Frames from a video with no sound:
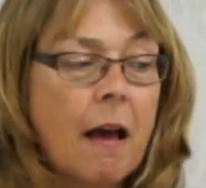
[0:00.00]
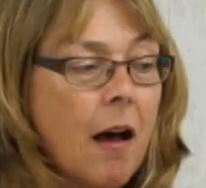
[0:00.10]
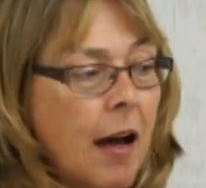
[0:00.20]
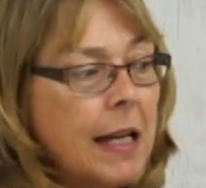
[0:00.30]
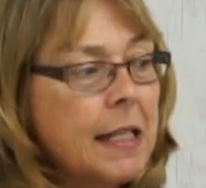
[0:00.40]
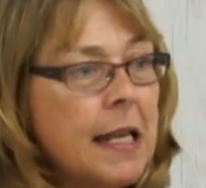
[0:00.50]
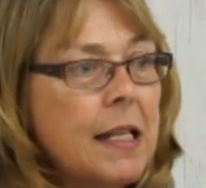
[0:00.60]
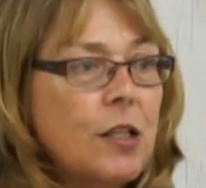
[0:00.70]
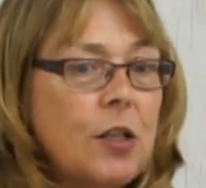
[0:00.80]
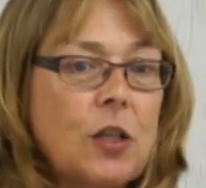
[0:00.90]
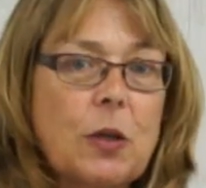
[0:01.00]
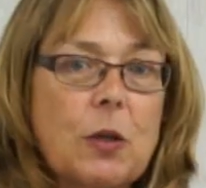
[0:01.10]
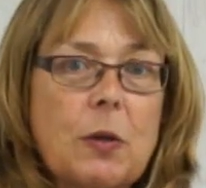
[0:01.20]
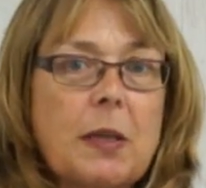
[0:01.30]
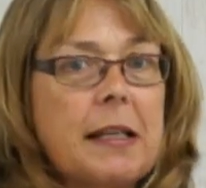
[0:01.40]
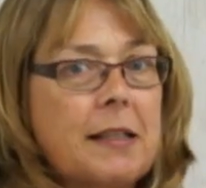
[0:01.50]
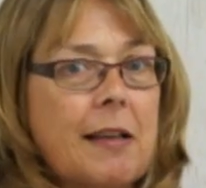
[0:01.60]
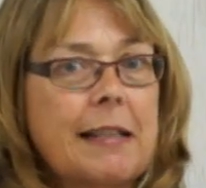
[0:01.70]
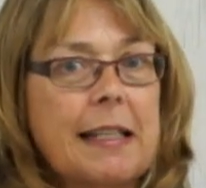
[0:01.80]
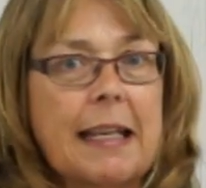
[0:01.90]
I tend to do this side
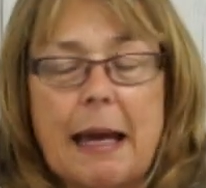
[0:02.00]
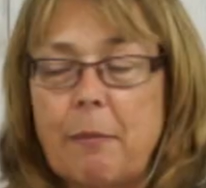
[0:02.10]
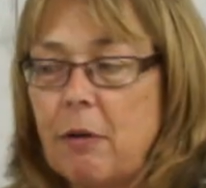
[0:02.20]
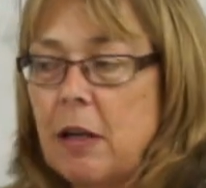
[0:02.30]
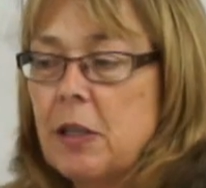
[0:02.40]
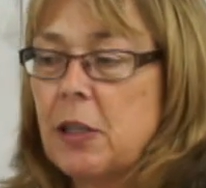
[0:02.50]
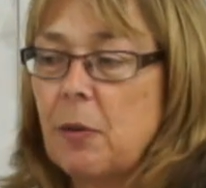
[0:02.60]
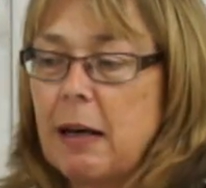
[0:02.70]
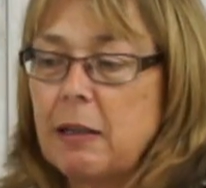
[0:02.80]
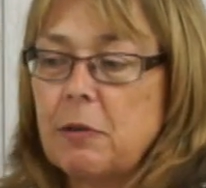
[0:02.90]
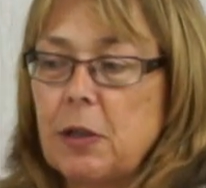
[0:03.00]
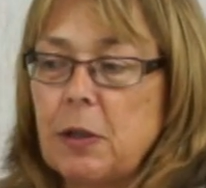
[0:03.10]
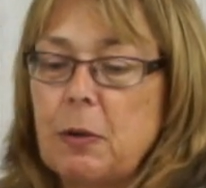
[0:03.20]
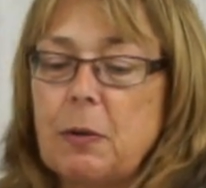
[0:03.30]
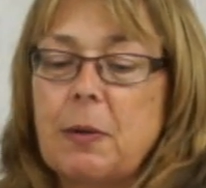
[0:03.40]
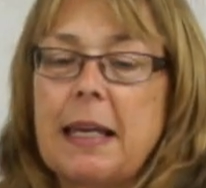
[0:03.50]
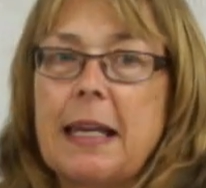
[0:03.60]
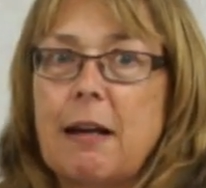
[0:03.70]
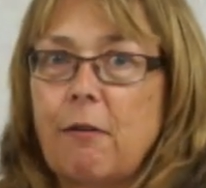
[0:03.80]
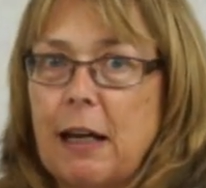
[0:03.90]
of the camera, so I'll do the
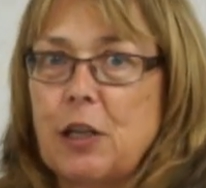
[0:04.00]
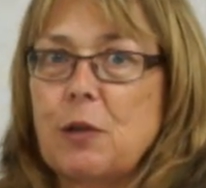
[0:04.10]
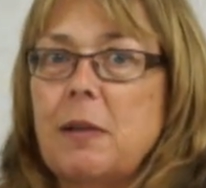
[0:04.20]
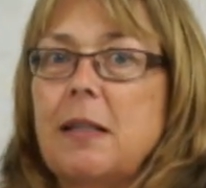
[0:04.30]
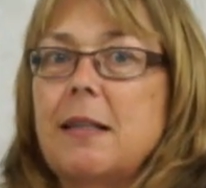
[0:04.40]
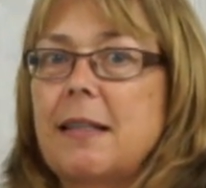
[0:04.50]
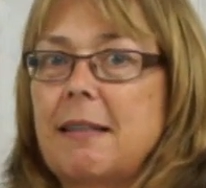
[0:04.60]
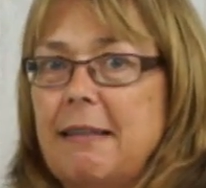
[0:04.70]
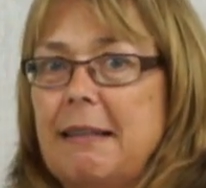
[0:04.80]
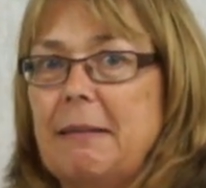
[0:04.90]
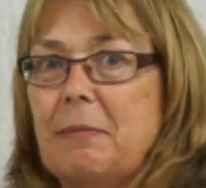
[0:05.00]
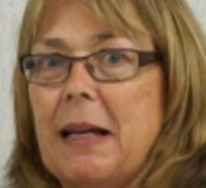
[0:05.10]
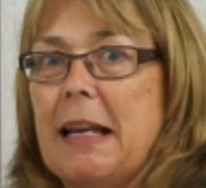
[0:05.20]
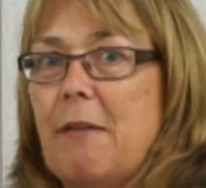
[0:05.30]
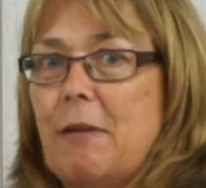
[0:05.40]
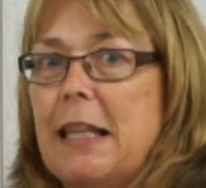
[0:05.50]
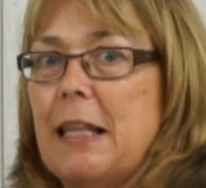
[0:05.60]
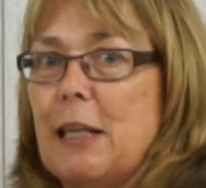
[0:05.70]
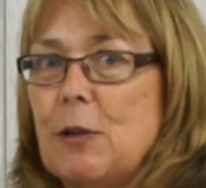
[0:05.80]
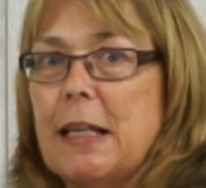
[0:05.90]
arrangements and everything that
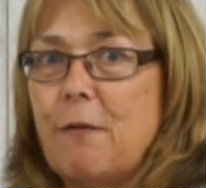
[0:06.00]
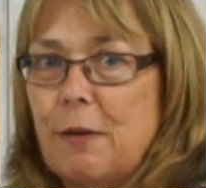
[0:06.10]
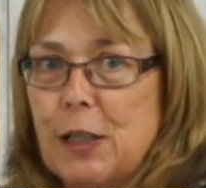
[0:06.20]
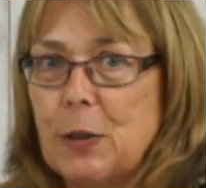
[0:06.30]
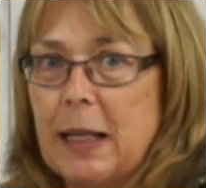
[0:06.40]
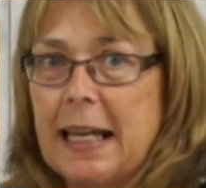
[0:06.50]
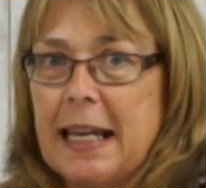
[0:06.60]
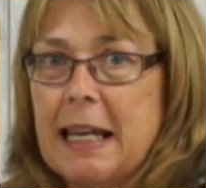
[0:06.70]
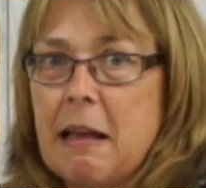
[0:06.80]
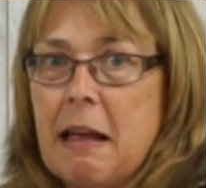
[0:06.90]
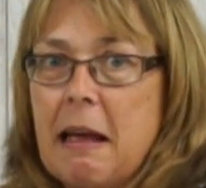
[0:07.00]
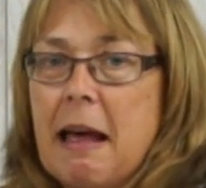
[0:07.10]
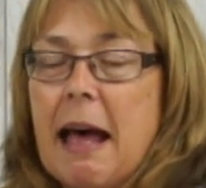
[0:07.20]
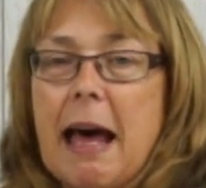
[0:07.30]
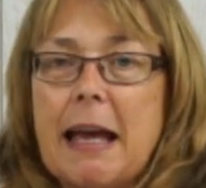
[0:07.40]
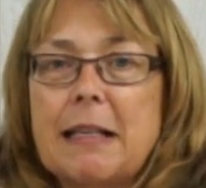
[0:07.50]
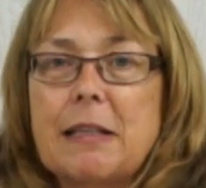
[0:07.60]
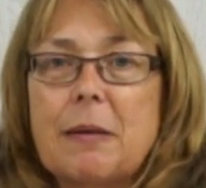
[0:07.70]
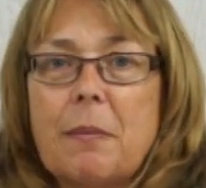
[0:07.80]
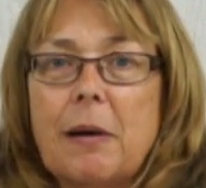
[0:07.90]
you see visually. And
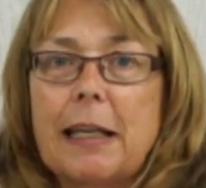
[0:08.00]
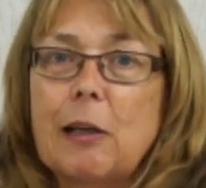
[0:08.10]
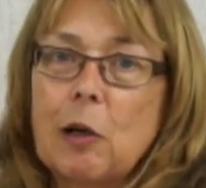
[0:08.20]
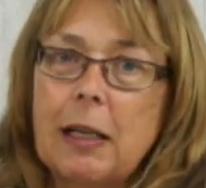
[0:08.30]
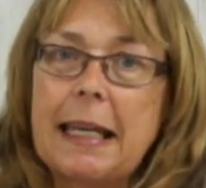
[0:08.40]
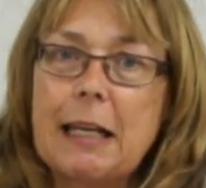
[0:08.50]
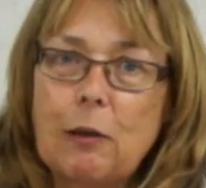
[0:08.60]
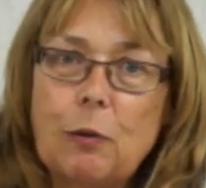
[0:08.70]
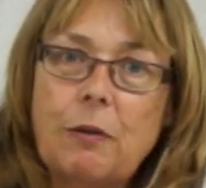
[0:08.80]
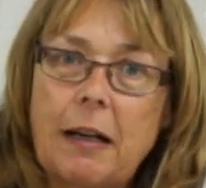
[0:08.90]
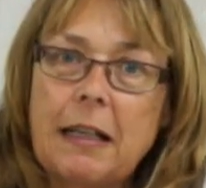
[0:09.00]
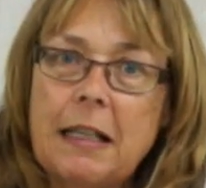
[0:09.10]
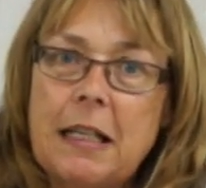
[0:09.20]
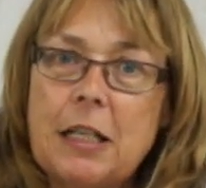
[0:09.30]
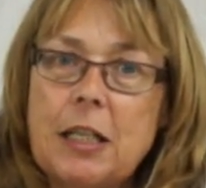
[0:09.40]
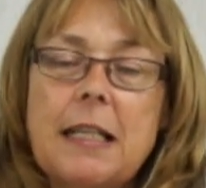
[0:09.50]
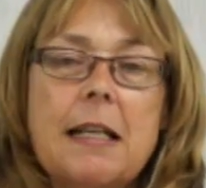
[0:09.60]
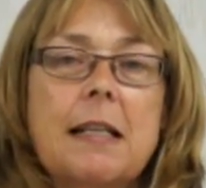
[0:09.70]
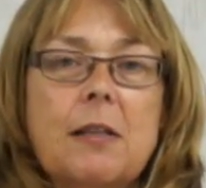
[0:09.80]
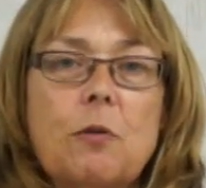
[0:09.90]
my colleague Laura, she
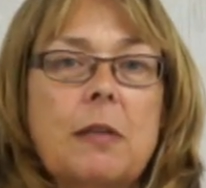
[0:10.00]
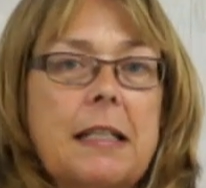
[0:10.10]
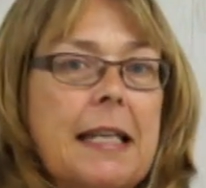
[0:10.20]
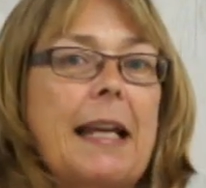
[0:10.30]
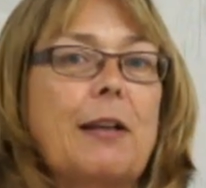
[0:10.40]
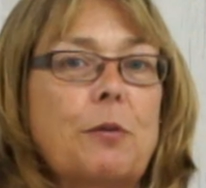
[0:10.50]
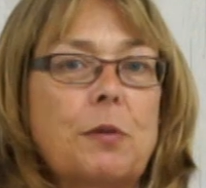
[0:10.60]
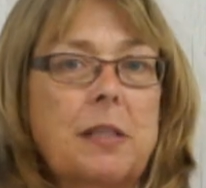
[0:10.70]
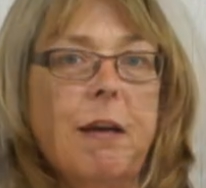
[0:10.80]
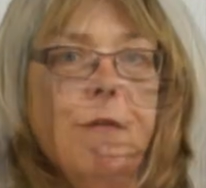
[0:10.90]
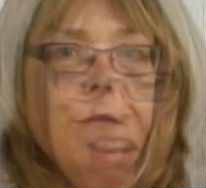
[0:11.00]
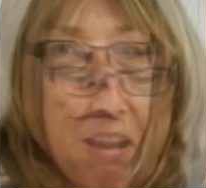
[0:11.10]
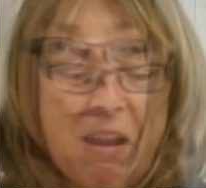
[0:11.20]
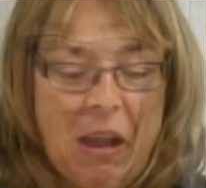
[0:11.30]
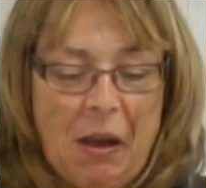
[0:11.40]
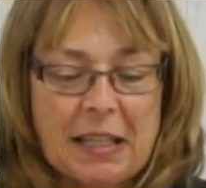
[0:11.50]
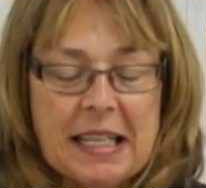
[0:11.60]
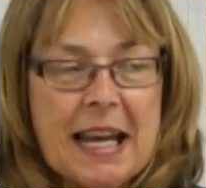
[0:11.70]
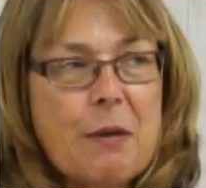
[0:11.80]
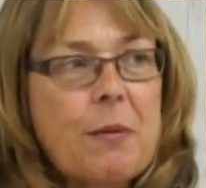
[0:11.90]
does all the technical stuff.
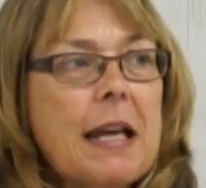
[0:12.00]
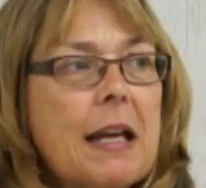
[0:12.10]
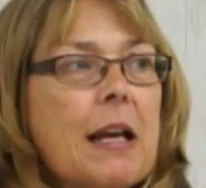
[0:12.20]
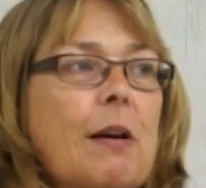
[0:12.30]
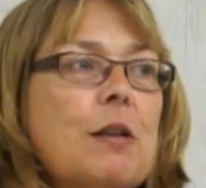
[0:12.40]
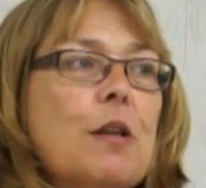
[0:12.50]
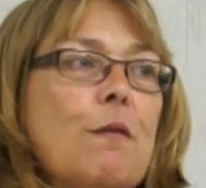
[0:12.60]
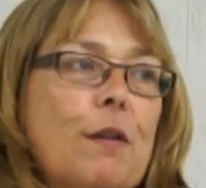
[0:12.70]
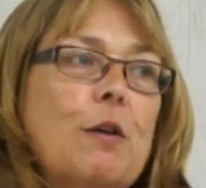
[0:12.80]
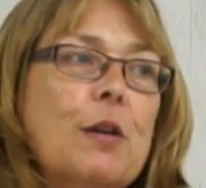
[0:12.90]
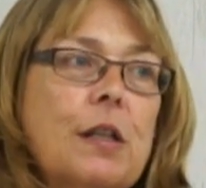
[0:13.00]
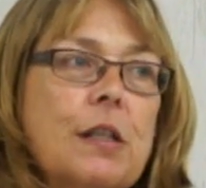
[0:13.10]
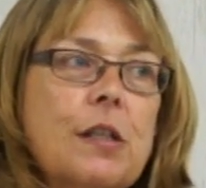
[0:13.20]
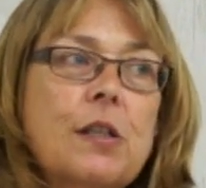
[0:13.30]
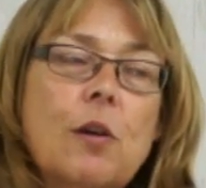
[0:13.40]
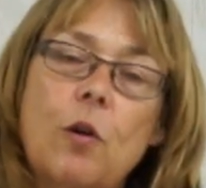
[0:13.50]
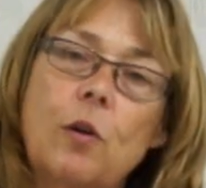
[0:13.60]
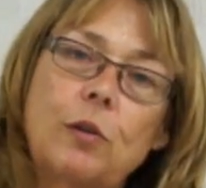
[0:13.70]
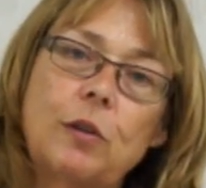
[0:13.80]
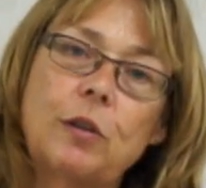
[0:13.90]
Today we're going to focus
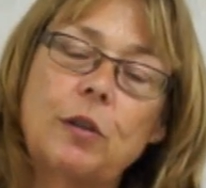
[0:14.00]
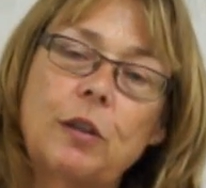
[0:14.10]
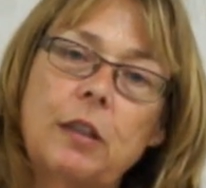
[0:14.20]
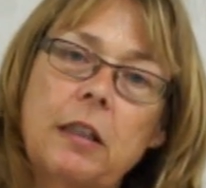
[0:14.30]
on